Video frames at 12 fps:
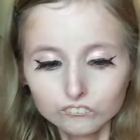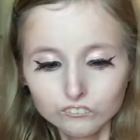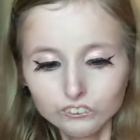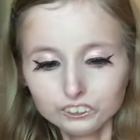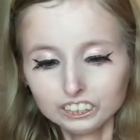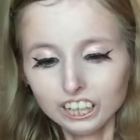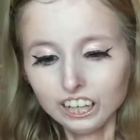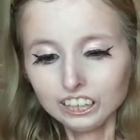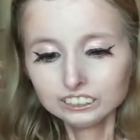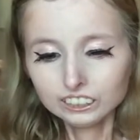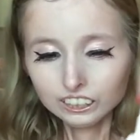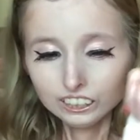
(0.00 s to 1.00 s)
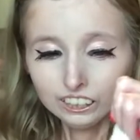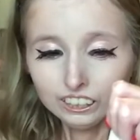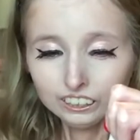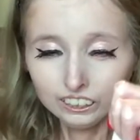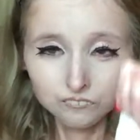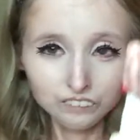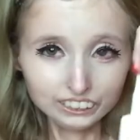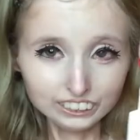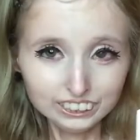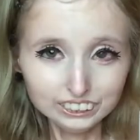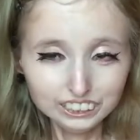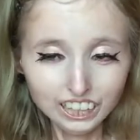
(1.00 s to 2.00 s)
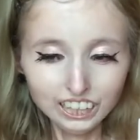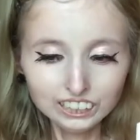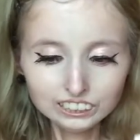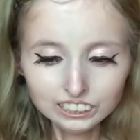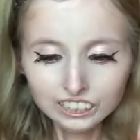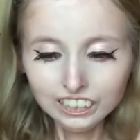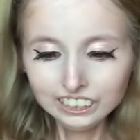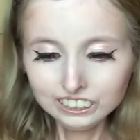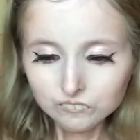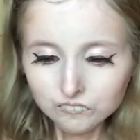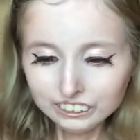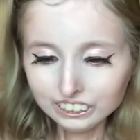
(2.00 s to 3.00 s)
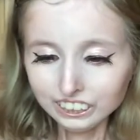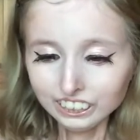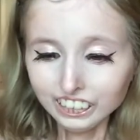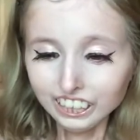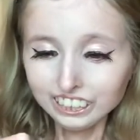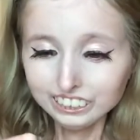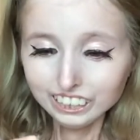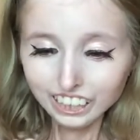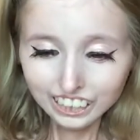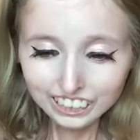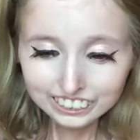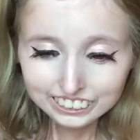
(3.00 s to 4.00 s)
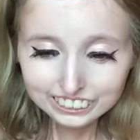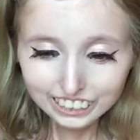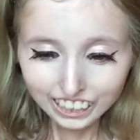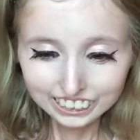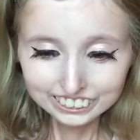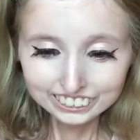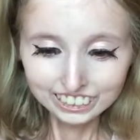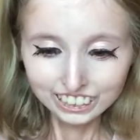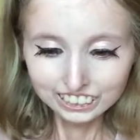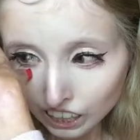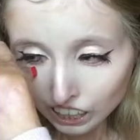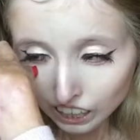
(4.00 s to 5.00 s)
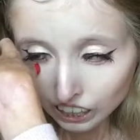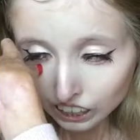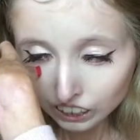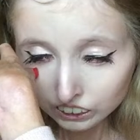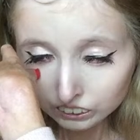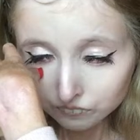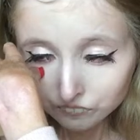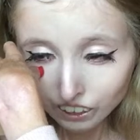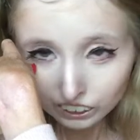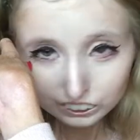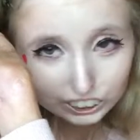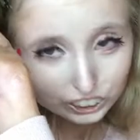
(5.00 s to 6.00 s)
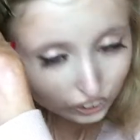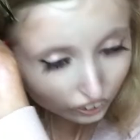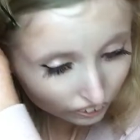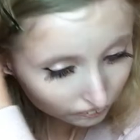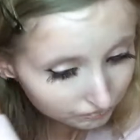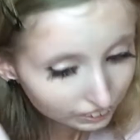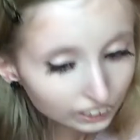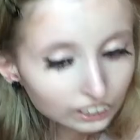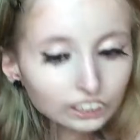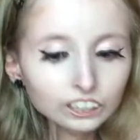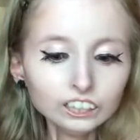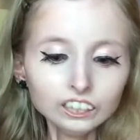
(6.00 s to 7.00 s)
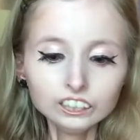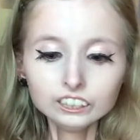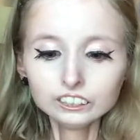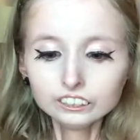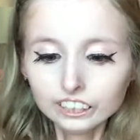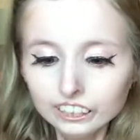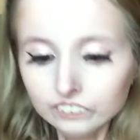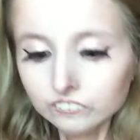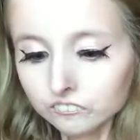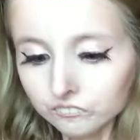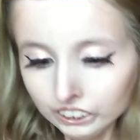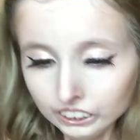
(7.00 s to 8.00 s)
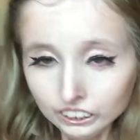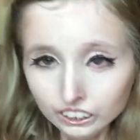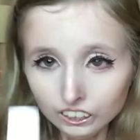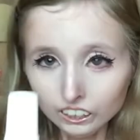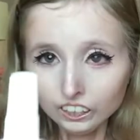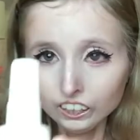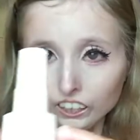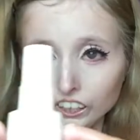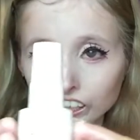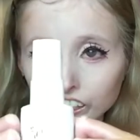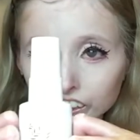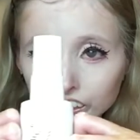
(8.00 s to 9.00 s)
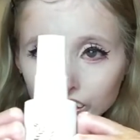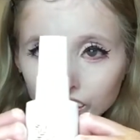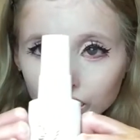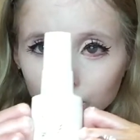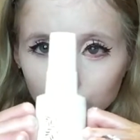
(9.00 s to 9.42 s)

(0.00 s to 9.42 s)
full size, they make this size, and they make a tiny size. And the boxy charm gave me the